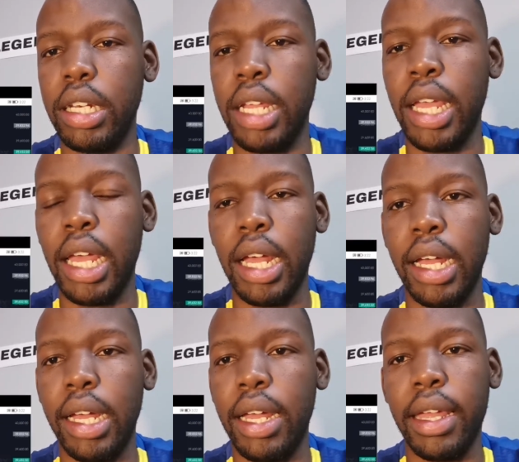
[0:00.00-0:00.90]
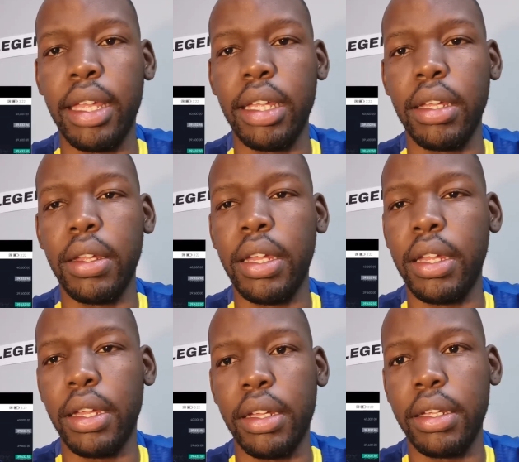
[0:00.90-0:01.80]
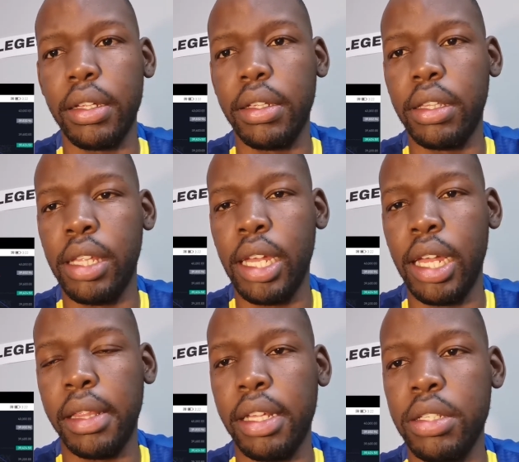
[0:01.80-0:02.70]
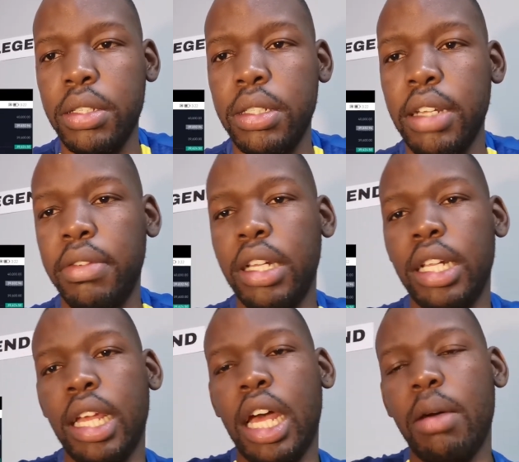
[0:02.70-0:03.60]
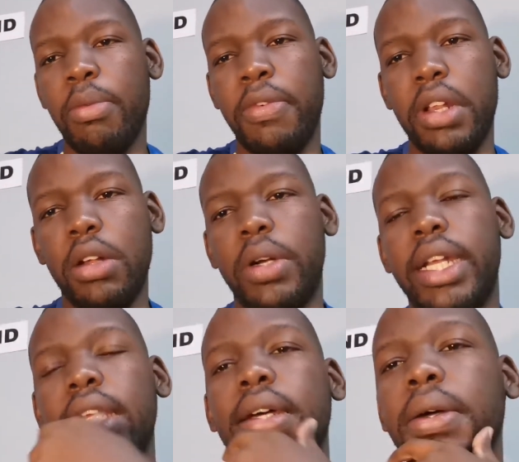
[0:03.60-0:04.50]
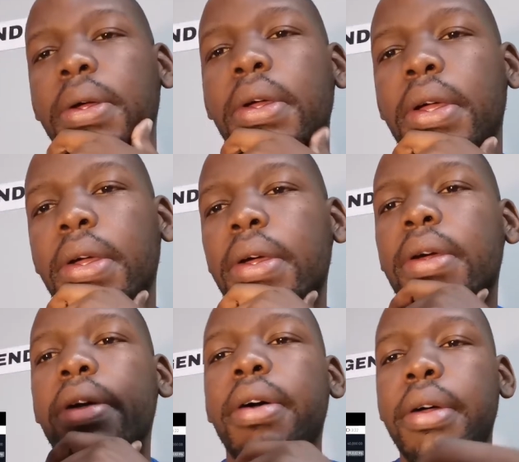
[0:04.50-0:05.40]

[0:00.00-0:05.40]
Yeah, yeah. That's definitely how I'm feeling right now.